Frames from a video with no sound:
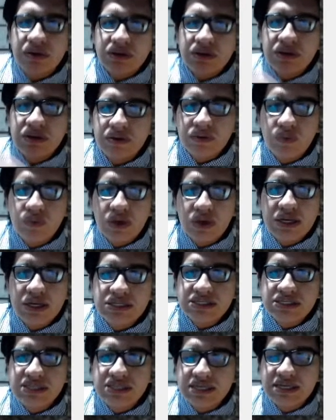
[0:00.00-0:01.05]
uh, what
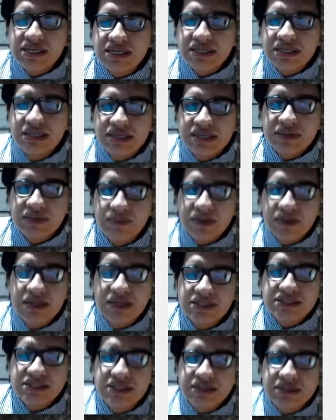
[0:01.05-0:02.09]
is the what
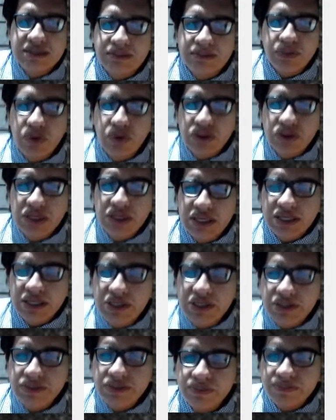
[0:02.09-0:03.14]
is the the point in
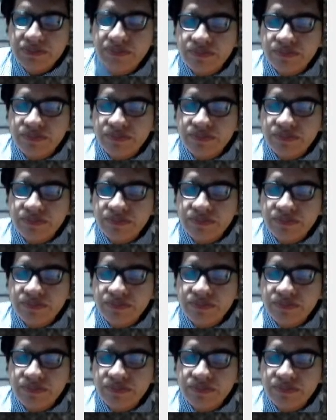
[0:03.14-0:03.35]
here?